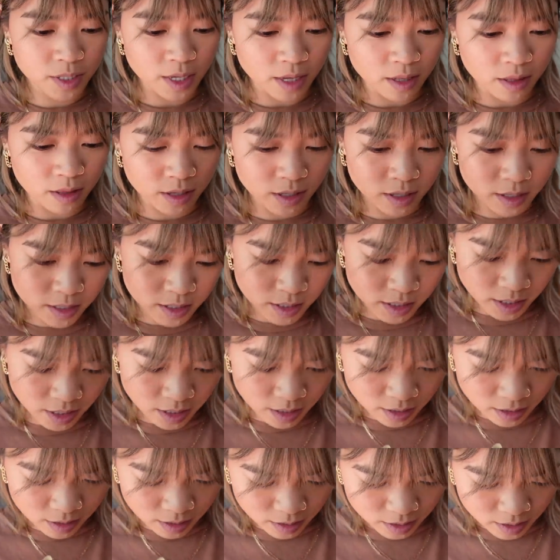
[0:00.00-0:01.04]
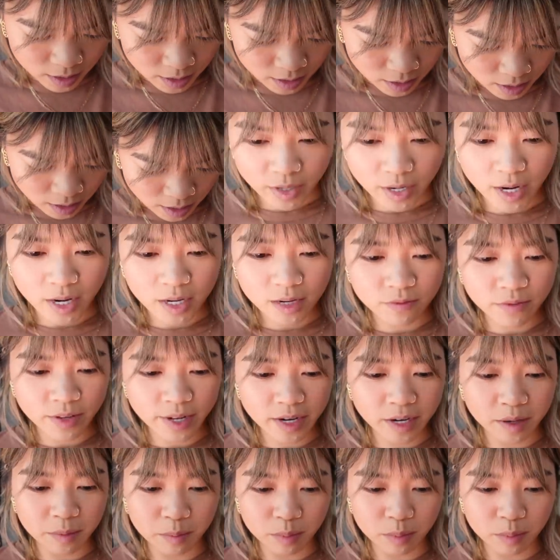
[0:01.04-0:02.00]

and this is kind of like a